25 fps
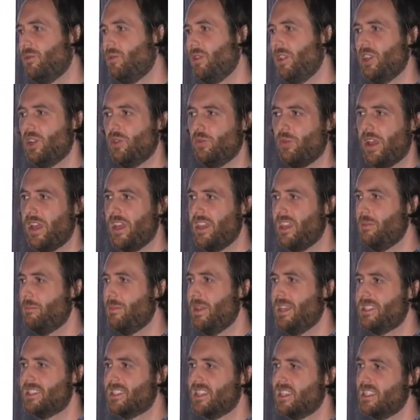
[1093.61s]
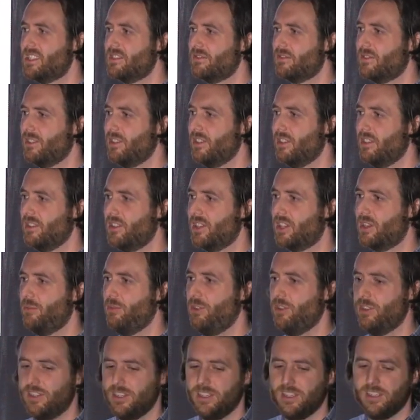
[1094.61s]
in a way that made sense for the
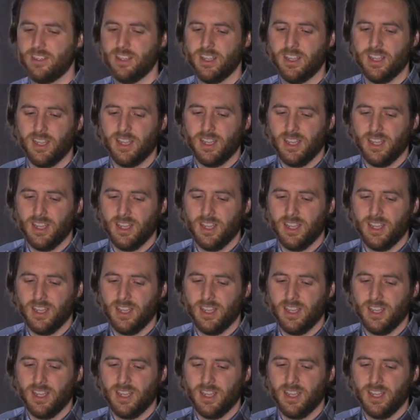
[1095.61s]
community.